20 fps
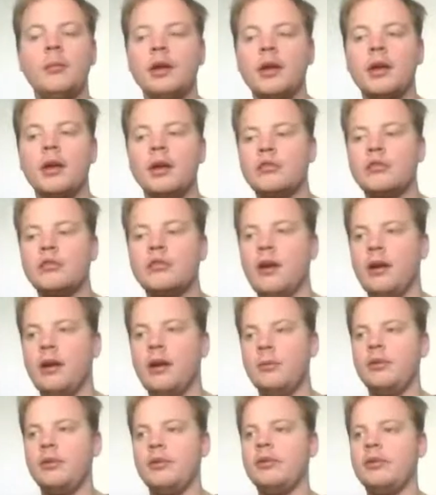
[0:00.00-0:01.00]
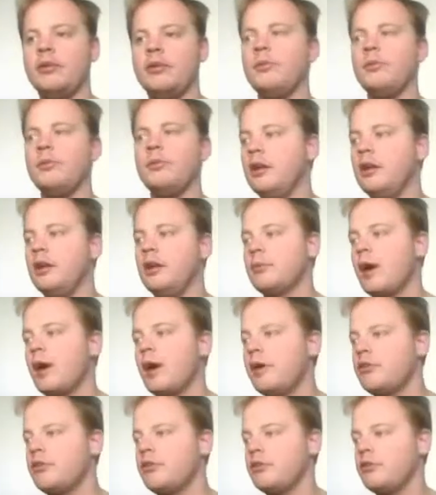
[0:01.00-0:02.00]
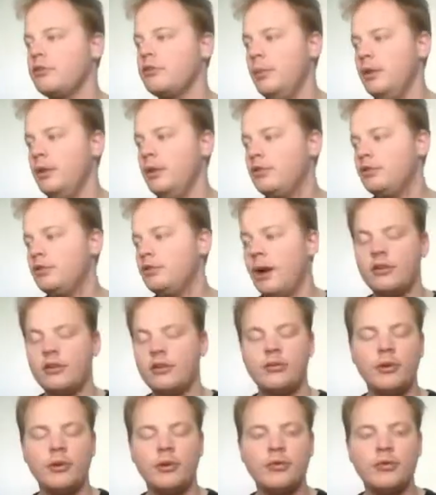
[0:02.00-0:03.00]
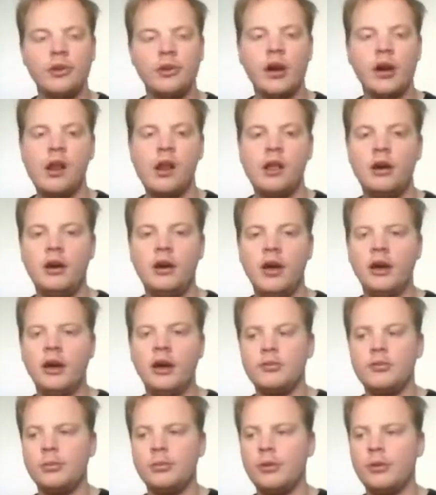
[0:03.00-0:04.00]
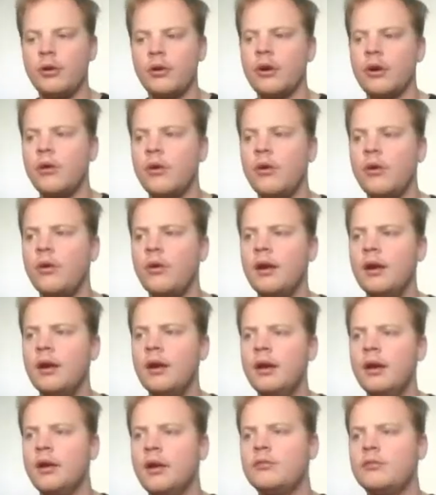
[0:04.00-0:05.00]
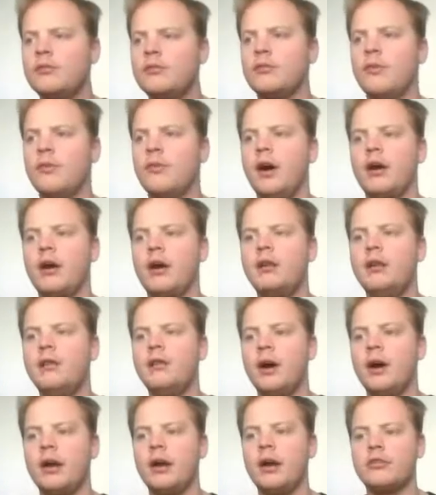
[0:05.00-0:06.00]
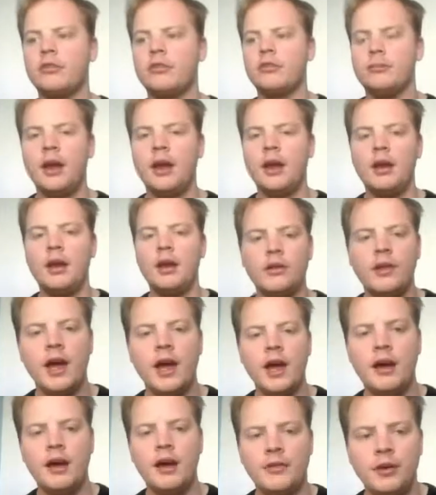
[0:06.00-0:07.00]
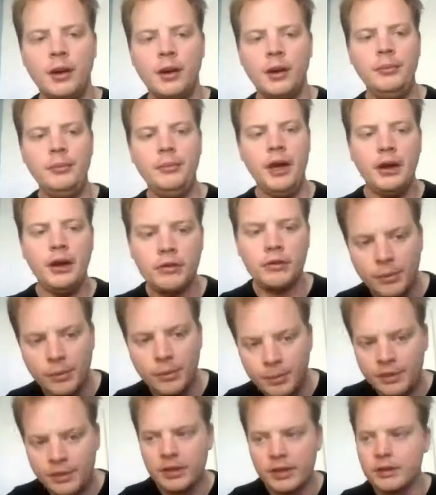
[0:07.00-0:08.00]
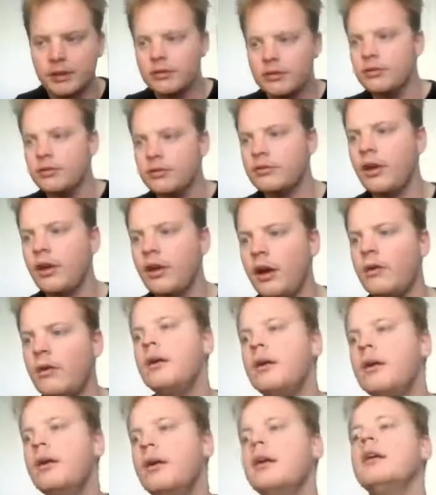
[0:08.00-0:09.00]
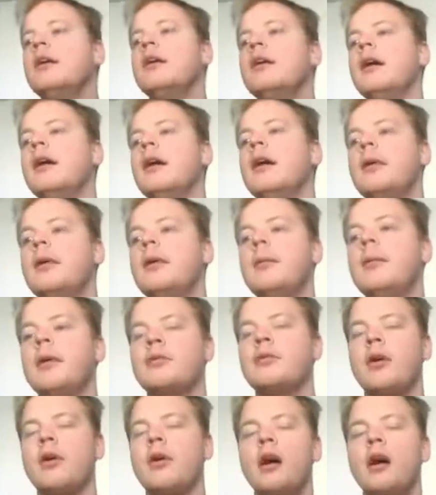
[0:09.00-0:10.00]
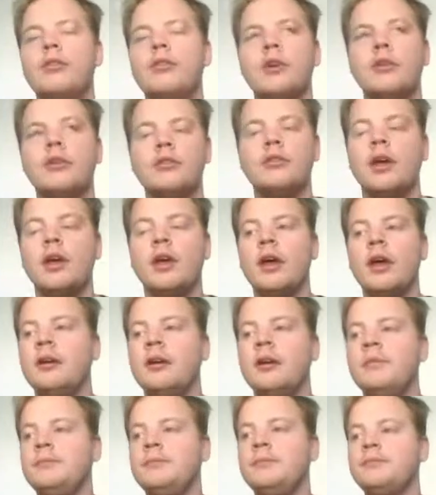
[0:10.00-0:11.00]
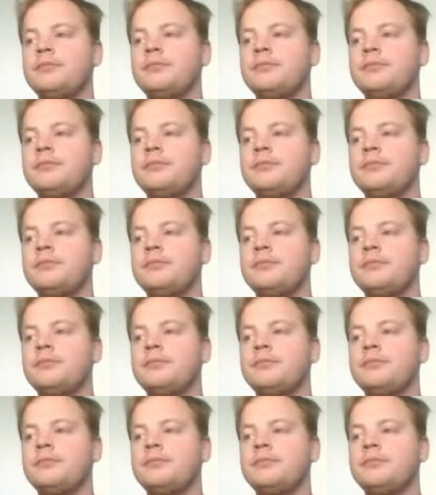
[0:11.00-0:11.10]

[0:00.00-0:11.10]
Again, try to please update your browsers as much as possible. If you're on Internet Explorer or Safari, you actually manually have to update it. So please do so as often as you can.